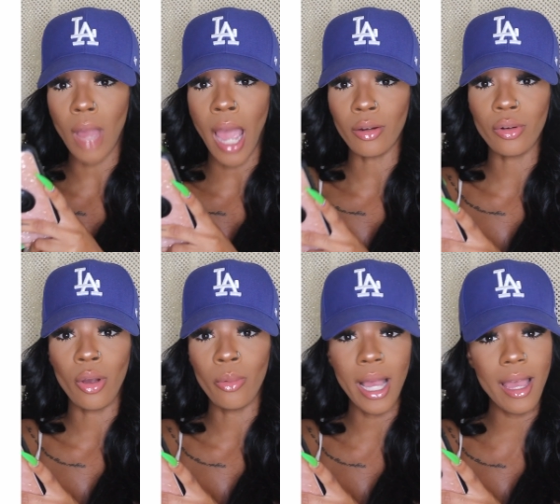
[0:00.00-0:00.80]
I don't
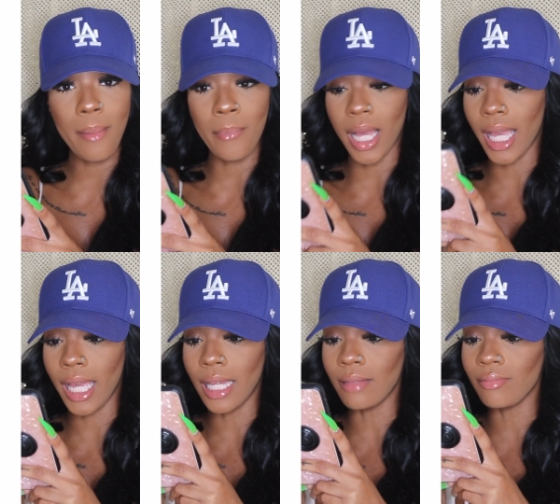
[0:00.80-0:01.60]
know what,
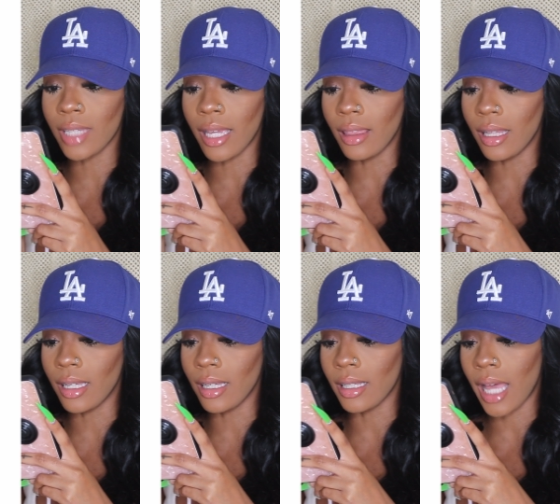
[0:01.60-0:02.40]
but it
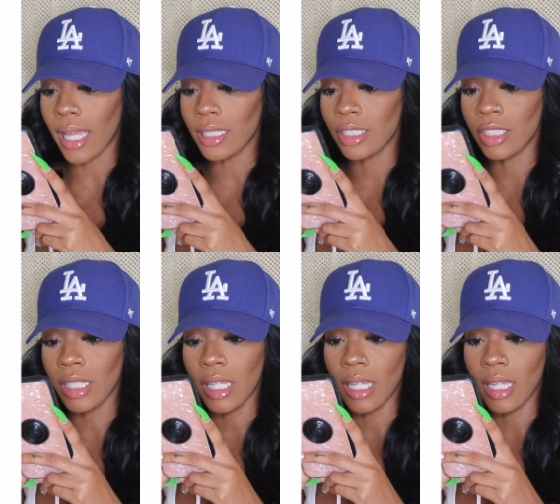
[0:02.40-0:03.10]
looked like she